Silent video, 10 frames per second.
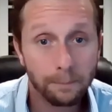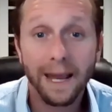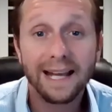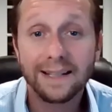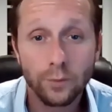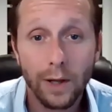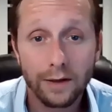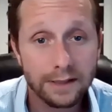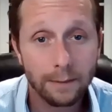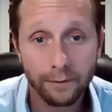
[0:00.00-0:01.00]
paint as well
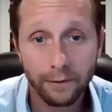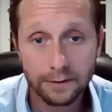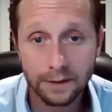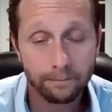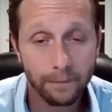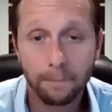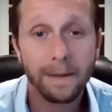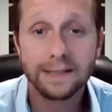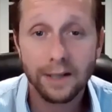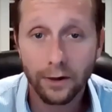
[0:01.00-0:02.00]
as some
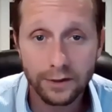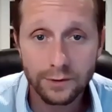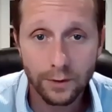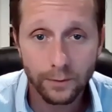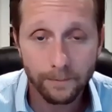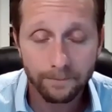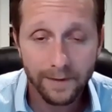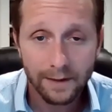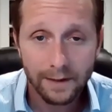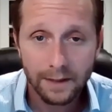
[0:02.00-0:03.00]
amazing artists do.
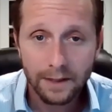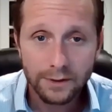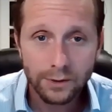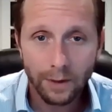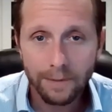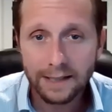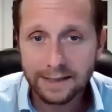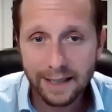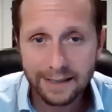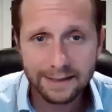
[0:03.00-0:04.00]
So I'm not
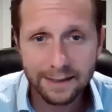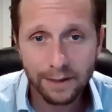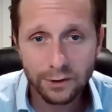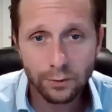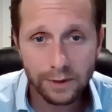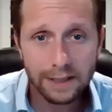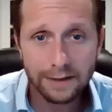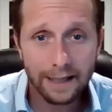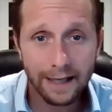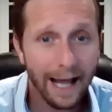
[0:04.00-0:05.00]
saying this is something that you need,
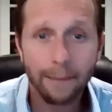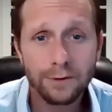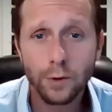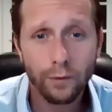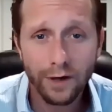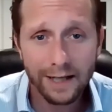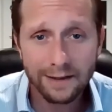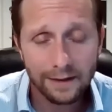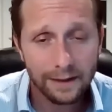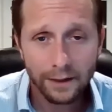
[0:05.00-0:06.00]
that happens
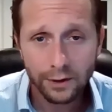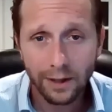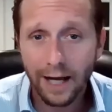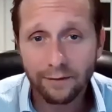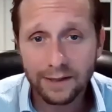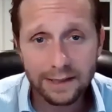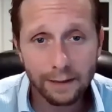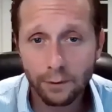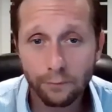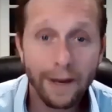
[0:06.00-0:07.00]
overnight. You're obviously,
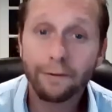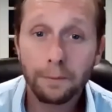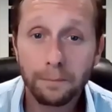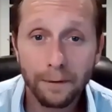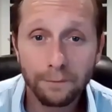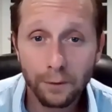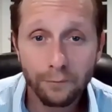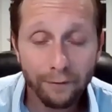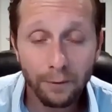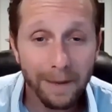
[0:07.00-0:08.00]
if you've
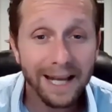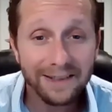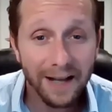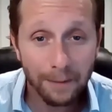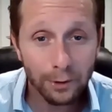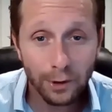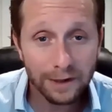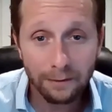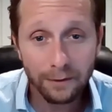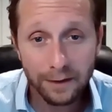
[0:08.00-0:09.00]
never made time to look
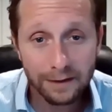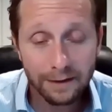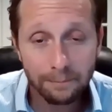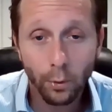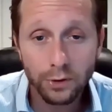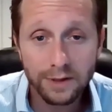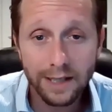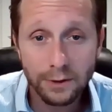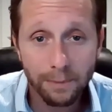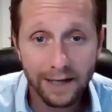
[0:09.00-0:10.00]
at the portrait
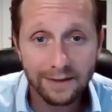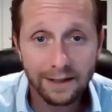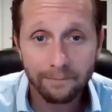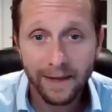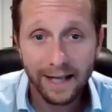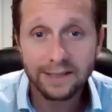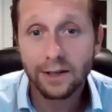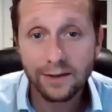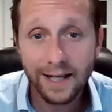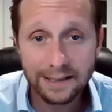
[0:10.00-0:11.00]
that you're painting, it's
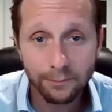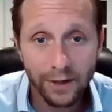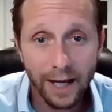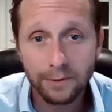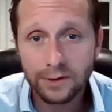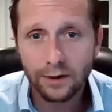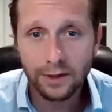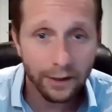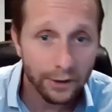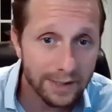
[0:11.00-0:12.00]
going to take some time to start
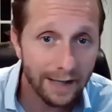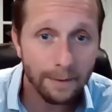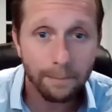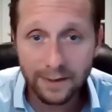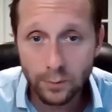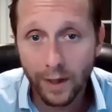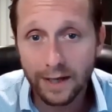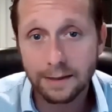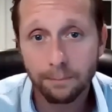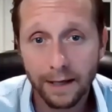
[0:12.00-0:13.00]
to understand the best
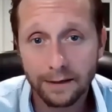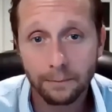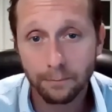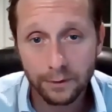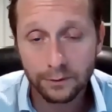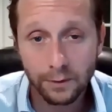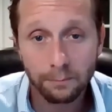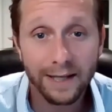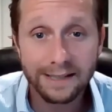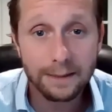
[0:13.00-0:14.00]
ways to
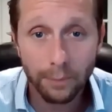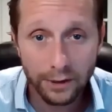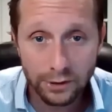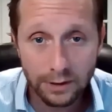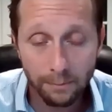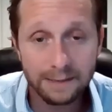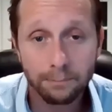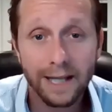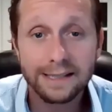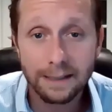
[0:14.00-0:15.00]
place the brush, the best
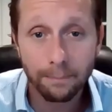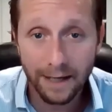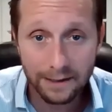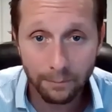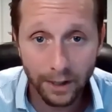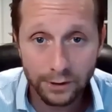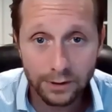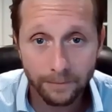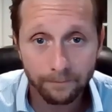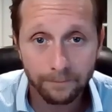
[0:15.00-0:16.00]
places to paint the brush.